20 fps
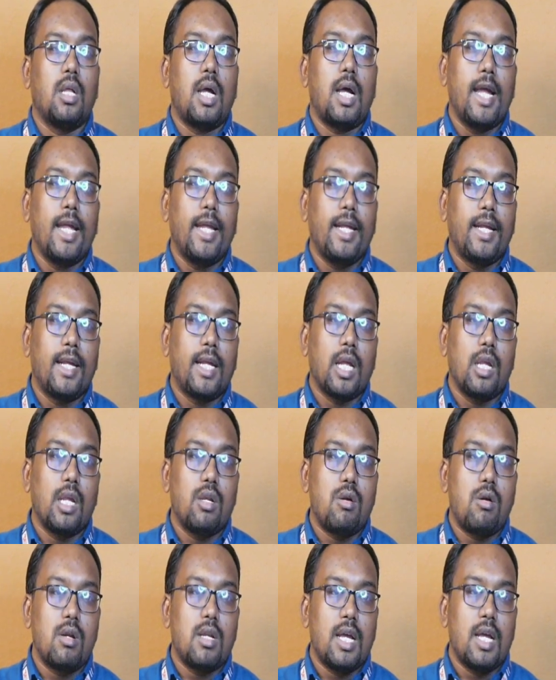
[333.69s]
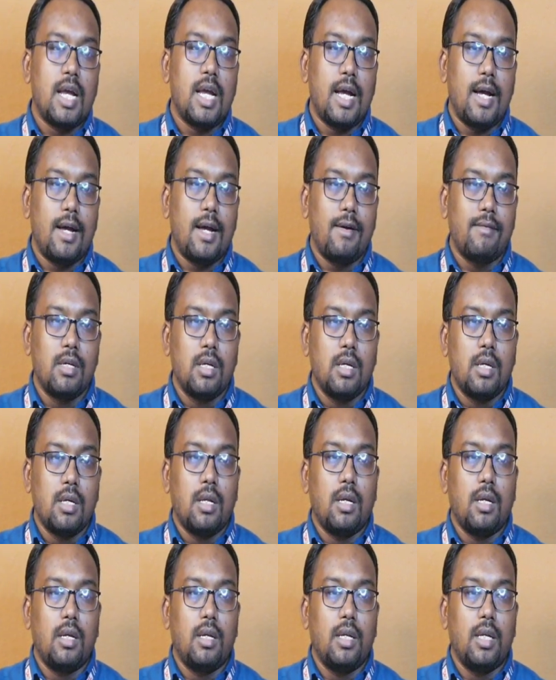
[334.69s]
I cannot have
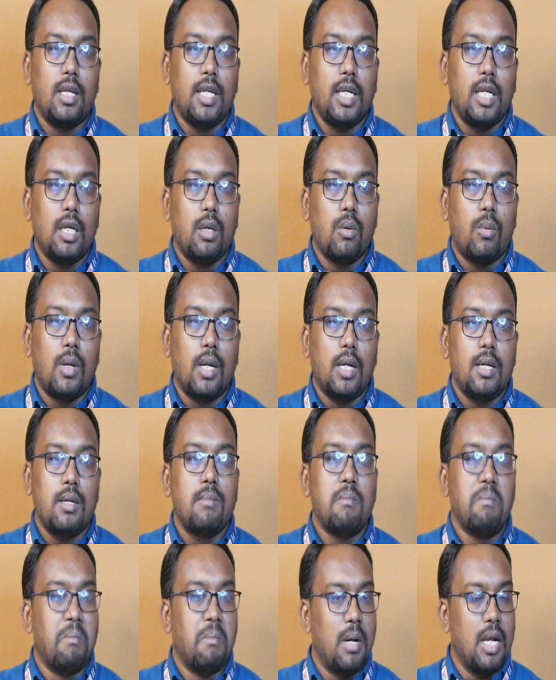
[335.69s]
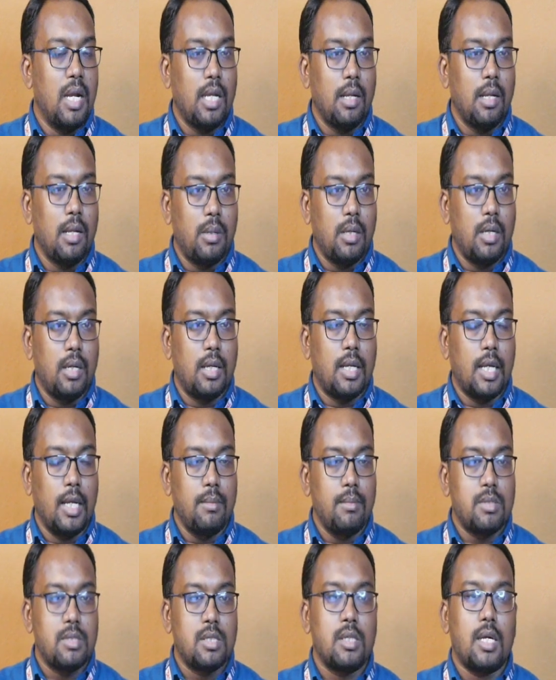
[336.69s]
link1 multiple
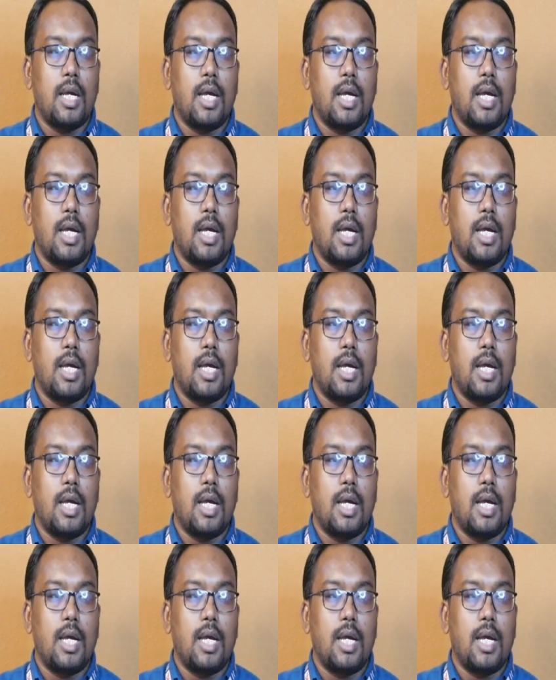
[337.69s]
times,